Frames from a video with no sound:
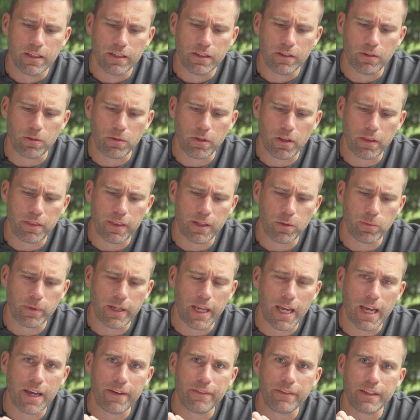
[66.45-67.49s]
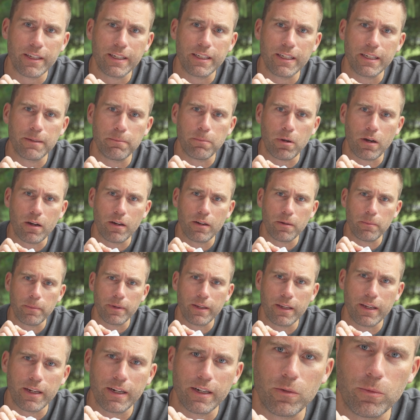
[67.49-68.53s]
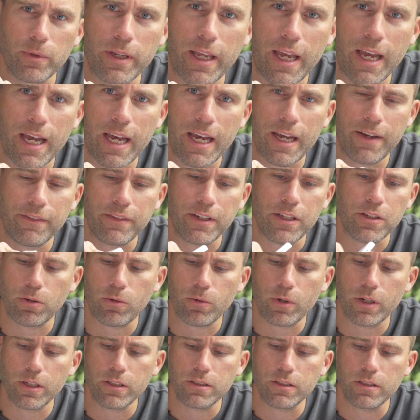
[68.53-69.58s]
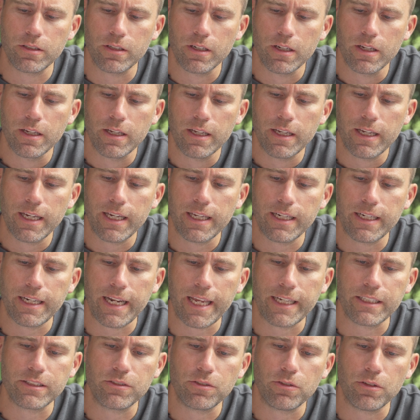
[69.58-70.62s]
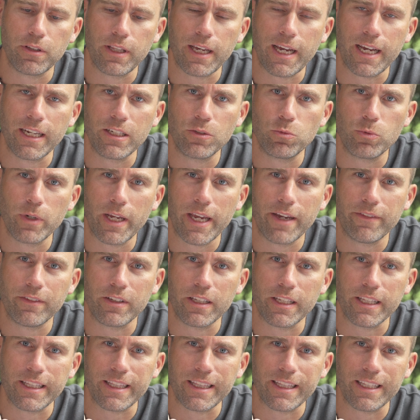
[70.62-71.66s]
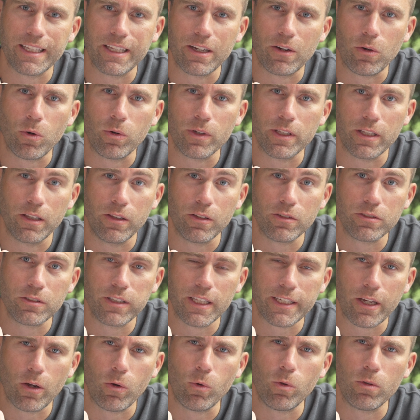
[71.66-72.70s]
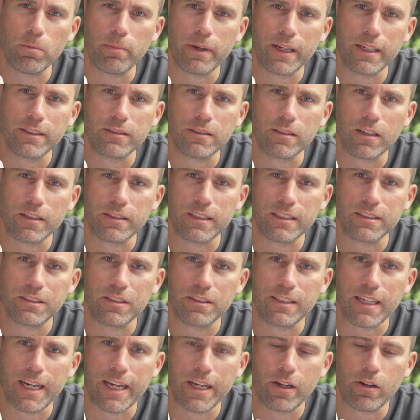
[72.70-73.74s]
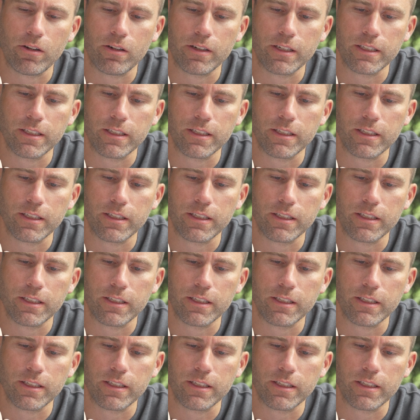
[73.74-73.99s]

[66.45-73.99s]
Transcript: The only thing we have in the bottom here, we have the port, and next to that we have a little, it looks like a hole but it's not, it's a diode.